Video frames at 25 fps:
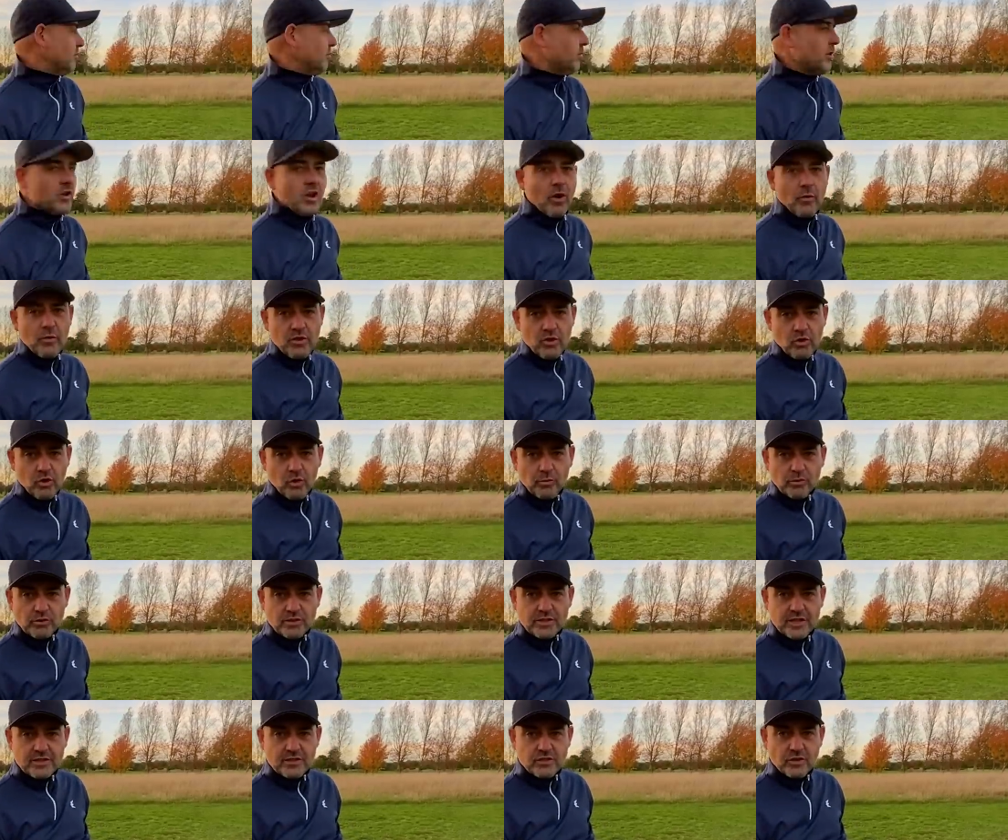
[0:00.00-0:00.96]
but not with the normal
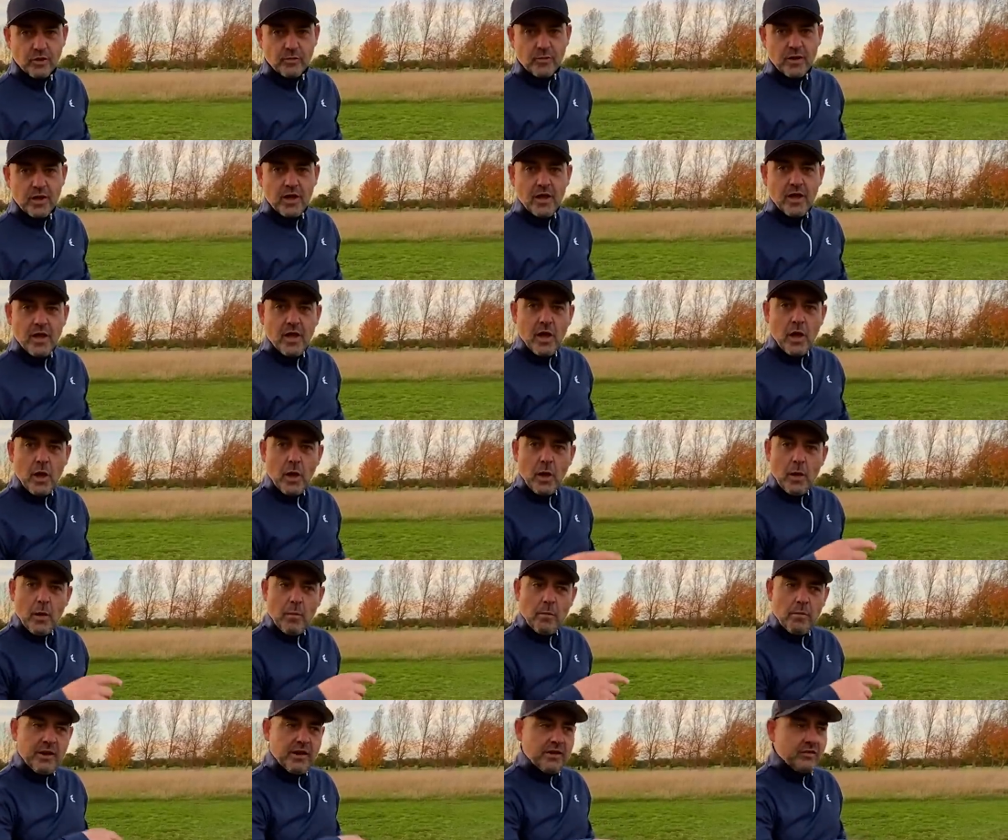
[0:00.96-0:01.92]
setup.
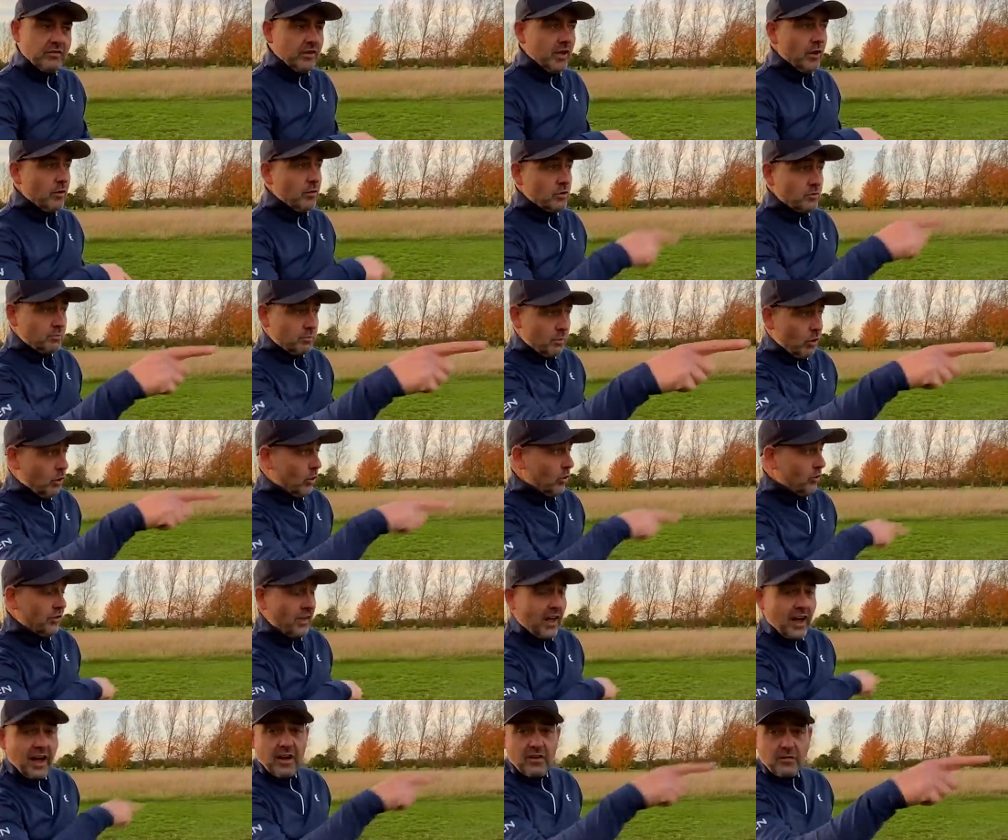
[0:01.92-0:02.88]
But it's those balls
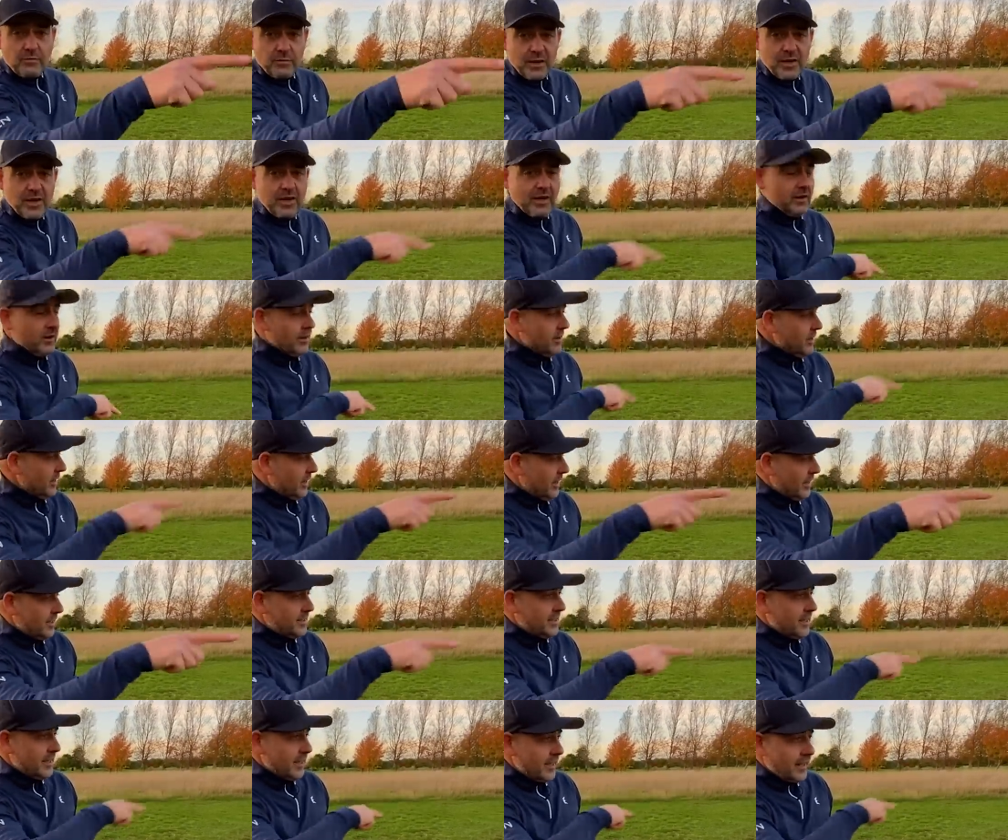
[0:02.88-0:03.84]
that I've been
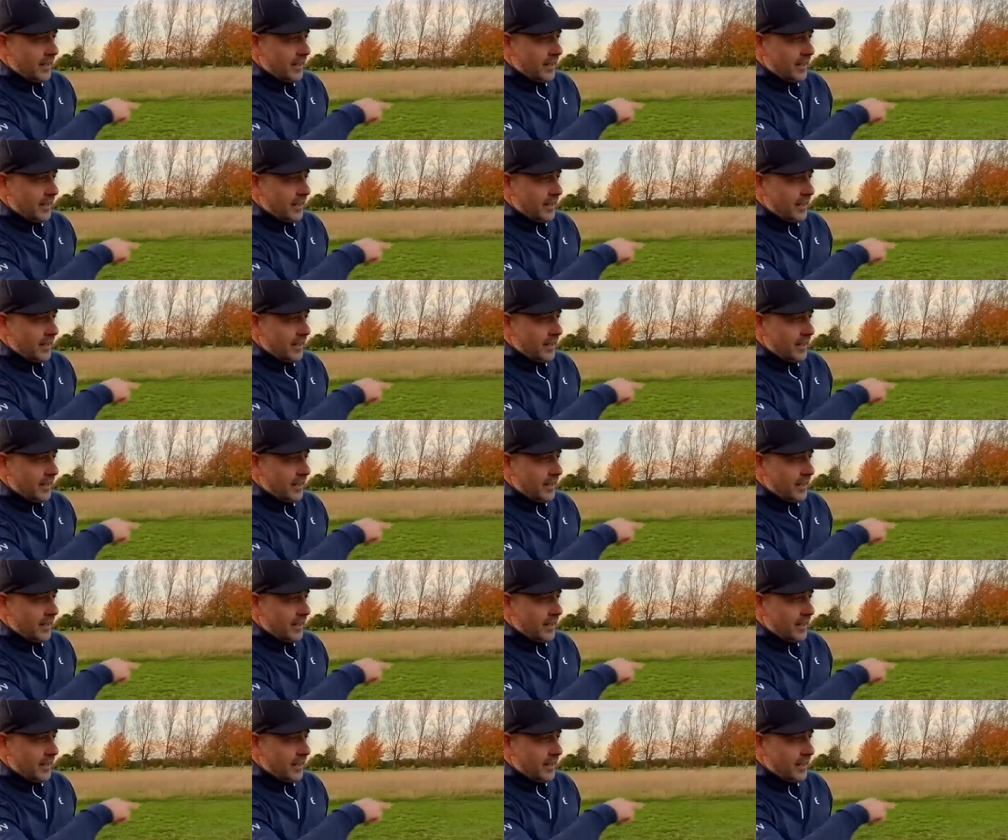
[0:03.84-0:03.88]
hitting